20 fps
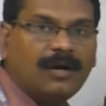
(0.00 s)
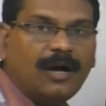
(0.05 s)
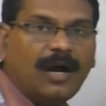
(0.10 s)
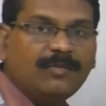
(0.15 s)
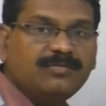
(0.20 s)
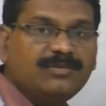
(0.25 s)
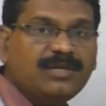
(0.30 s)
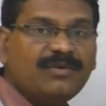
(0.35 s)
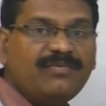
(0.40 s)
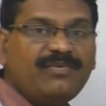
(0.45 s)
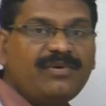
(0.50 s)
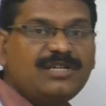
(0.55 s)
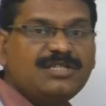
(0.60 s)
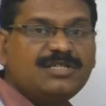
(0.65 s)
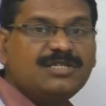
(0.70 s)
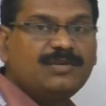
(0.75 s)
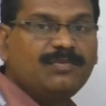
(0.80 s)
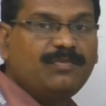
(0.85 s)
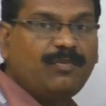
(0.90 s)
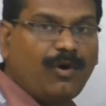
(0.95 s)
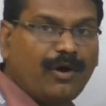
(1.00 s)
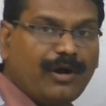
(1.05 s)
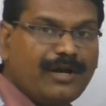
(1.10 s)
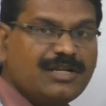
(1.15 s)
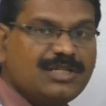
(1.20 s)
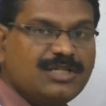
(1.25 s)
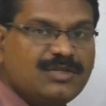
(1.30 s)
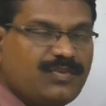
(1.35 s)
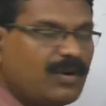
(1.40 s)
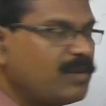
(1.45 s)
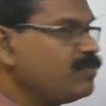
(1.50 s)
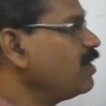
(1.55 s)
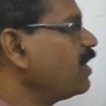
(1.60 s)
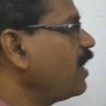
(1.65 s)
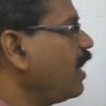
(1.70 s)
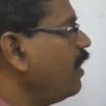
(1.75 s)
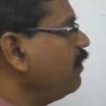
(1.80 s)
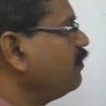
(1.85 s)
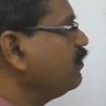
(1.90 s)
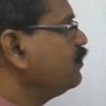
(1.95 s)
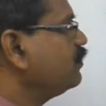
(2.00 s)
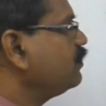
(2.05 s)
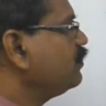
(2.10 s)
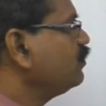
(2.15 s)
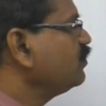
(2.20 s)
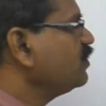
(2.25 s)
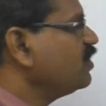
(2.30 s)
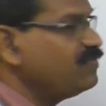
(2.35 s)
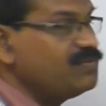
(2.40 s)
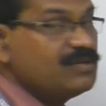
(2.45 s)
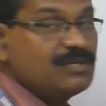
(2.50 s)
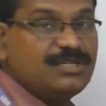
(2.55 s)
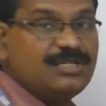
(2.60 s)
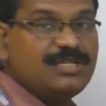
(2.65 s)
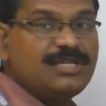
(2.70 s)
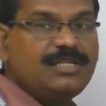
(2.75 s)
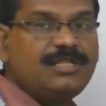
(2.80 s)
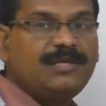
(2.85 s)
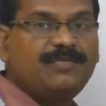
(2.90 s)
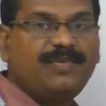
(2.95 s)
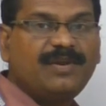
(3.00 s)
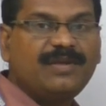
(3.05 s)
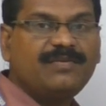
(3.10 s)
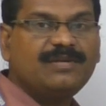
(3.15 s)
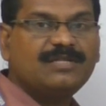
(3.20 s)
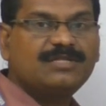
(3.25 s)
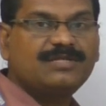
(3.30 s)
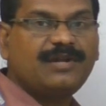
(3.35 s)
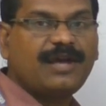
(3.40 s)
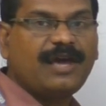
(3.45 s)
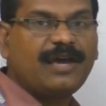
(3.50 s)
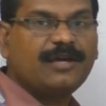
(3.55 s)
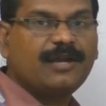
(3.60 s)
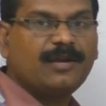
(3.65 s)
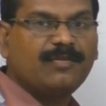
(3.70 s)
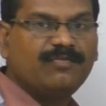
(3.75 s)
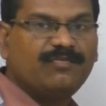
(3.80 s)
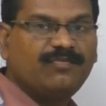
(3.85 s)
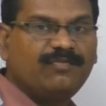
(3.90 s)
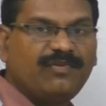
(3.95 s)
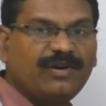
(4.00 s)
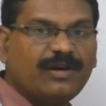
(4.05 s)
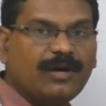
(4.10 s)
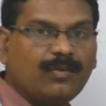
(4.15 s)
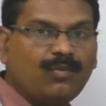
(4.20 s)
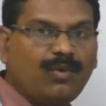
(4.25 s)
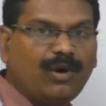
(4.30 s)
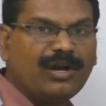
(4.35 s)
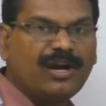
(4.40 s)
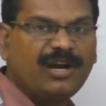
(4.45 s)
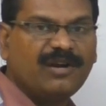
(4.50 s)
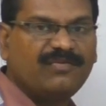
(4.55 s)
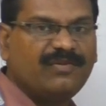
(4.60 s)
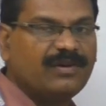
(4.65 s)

Observation points from the graph. If you see the previous diagram, figure 1 and